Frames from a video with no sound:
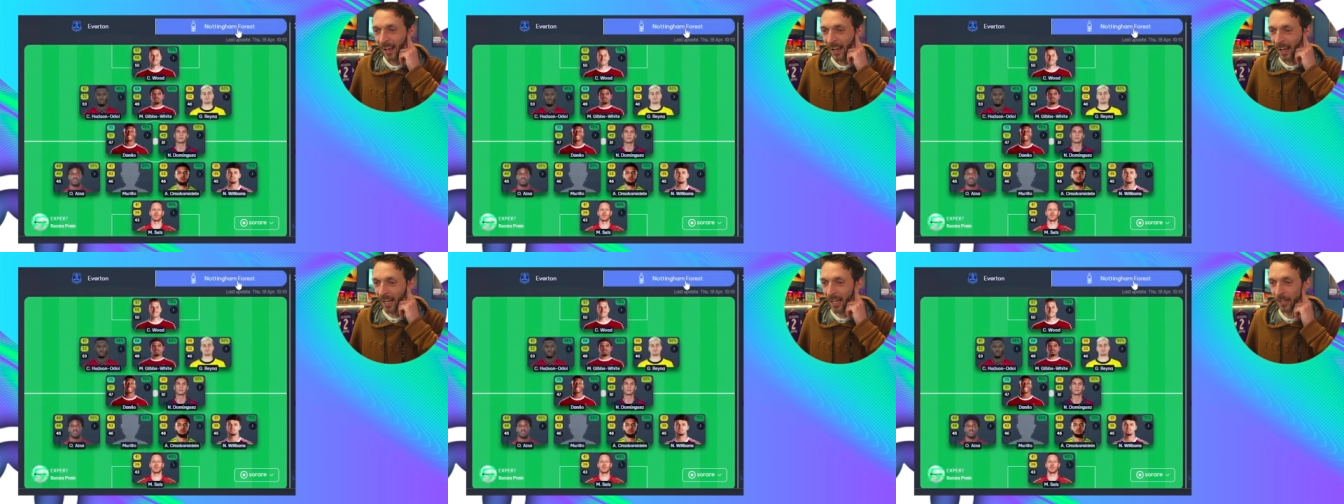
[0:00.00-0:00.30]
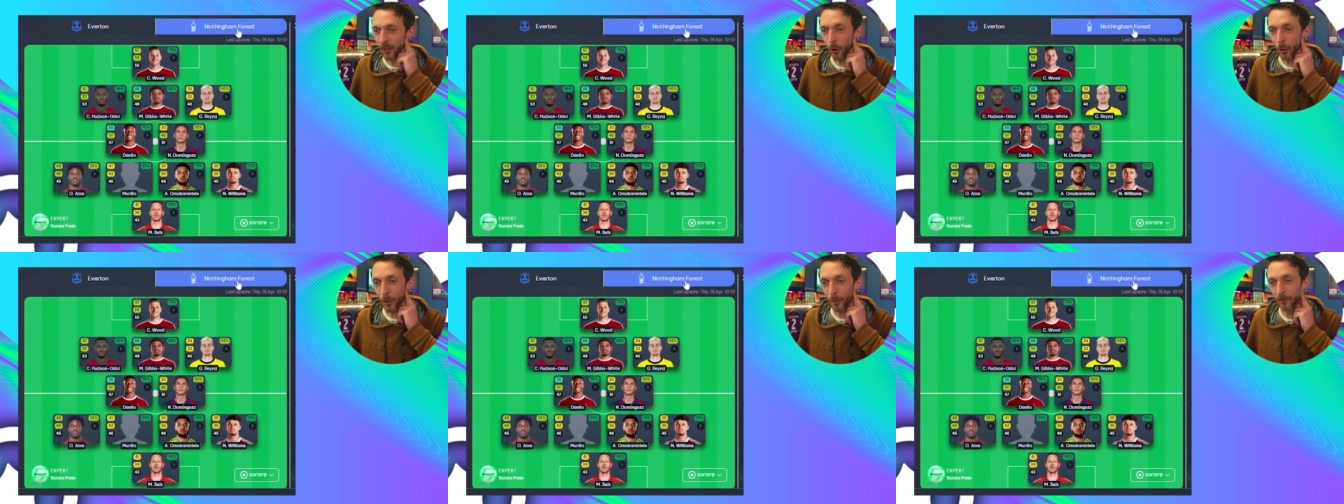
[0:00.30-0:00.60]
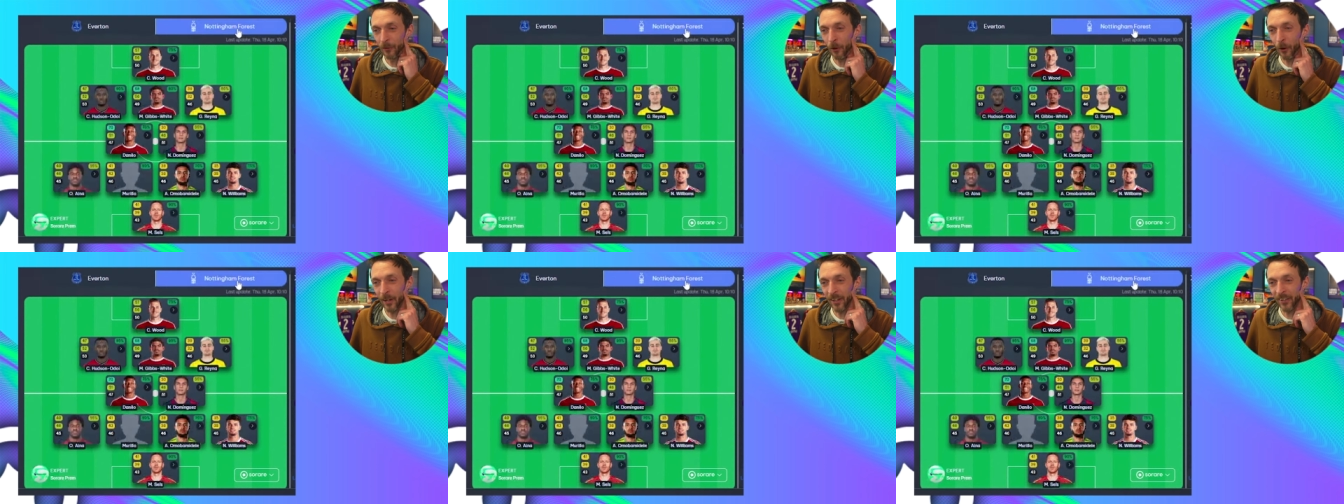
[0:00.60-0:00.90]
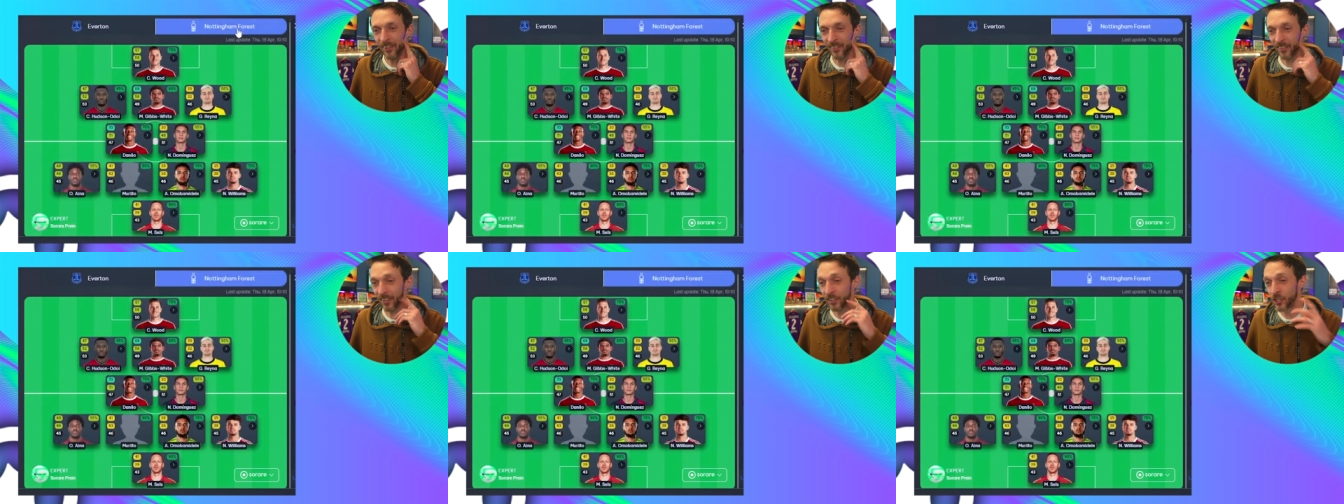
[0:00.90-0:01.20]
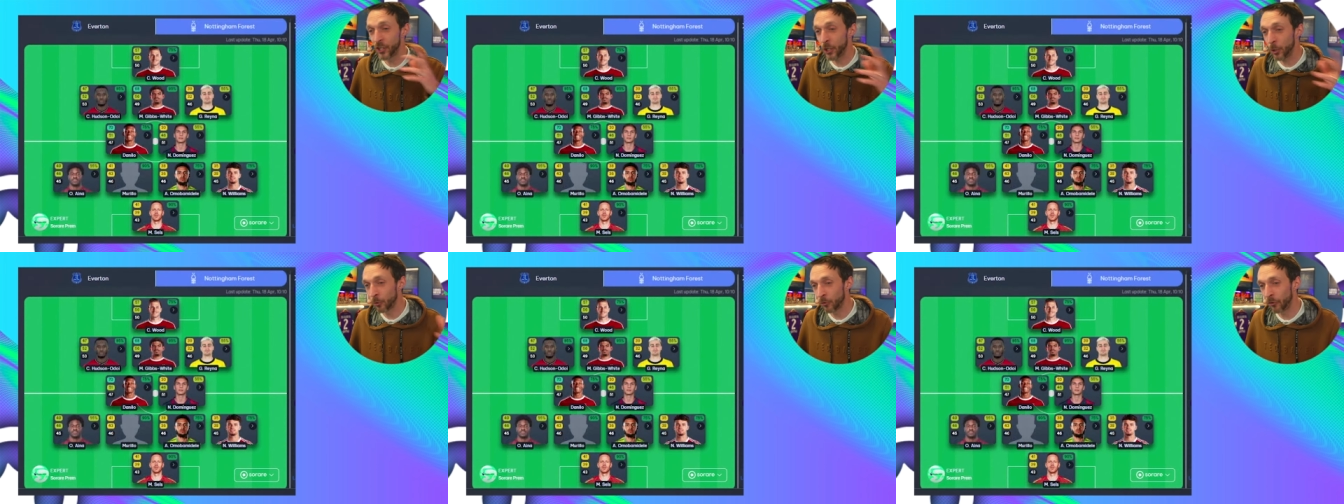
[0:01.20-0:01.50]
Uh, Nottingham Forest,
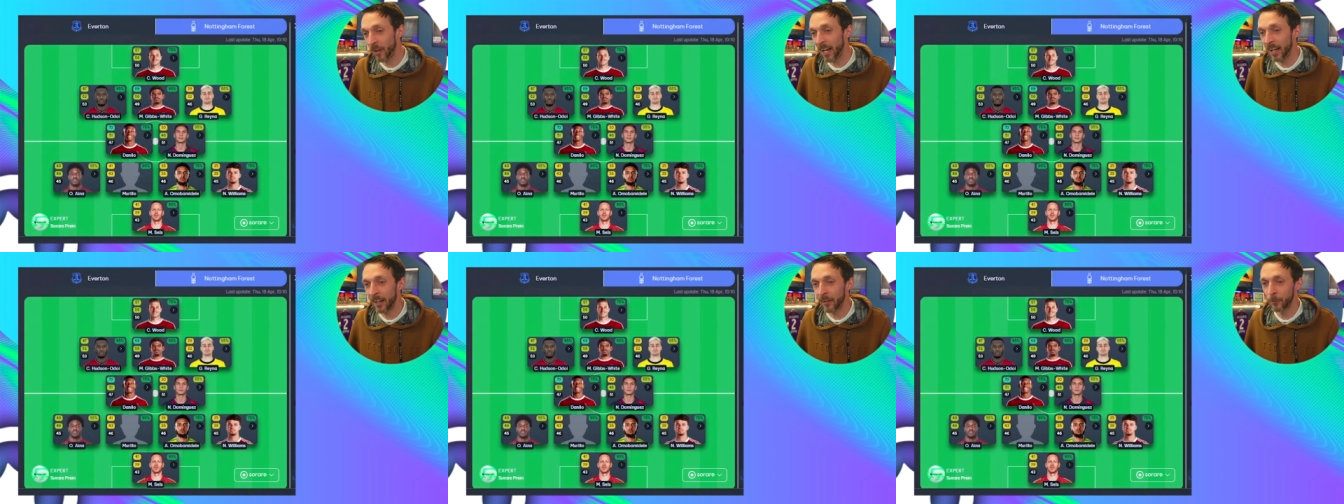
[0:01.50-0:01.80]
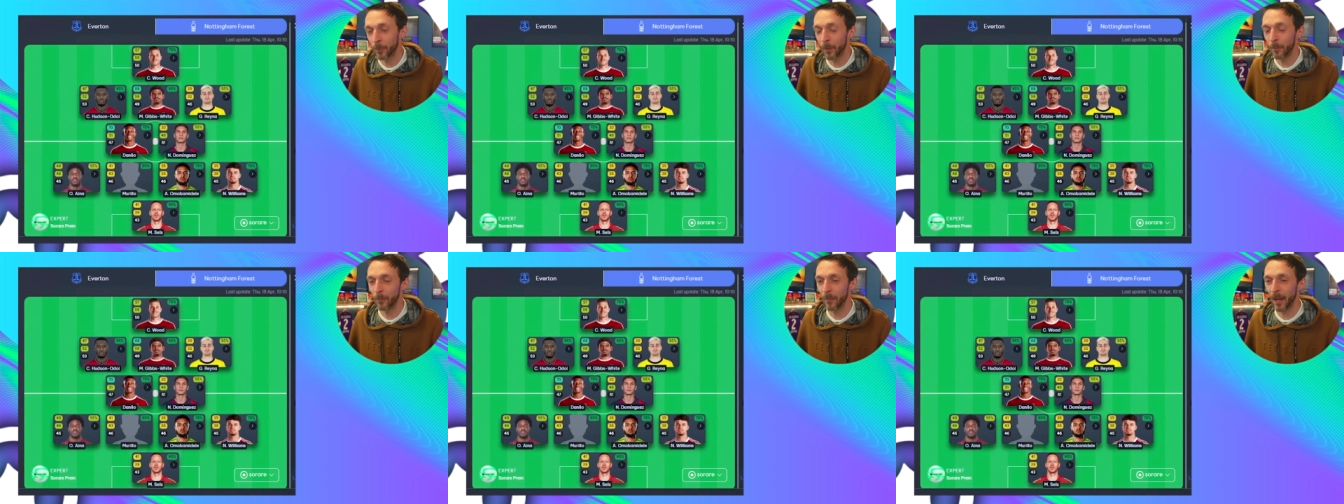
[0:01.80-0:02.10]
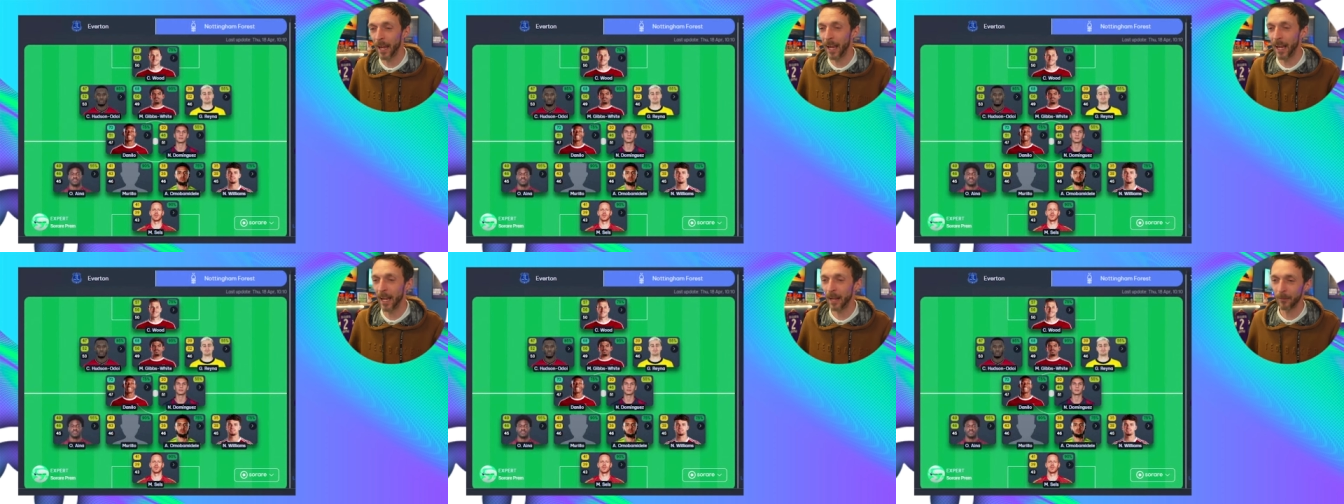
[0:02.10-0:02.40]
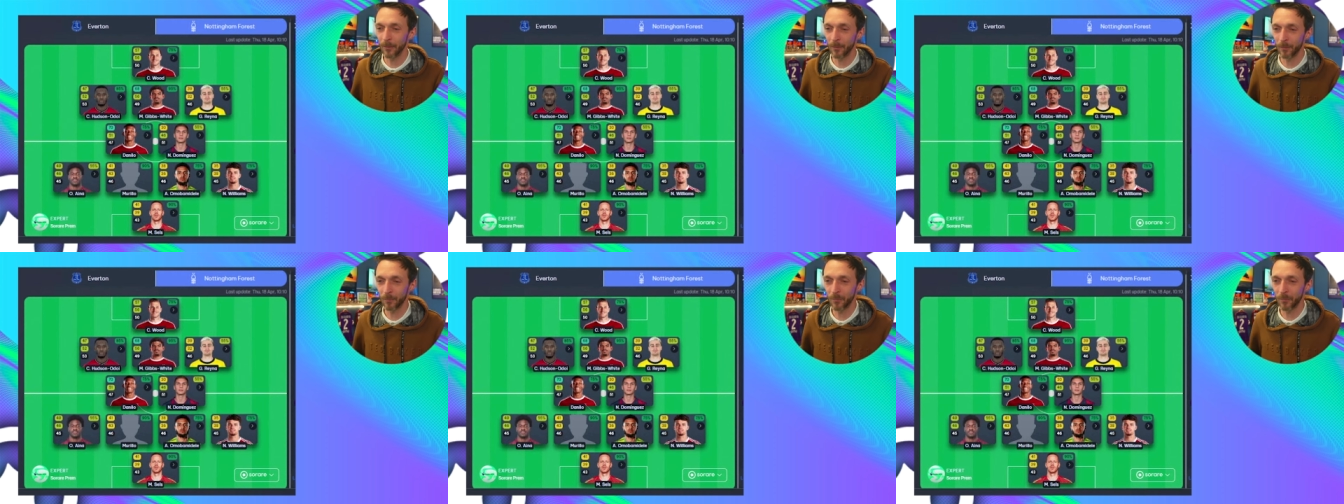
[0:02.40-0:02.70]
Gio Reyna has been Uh,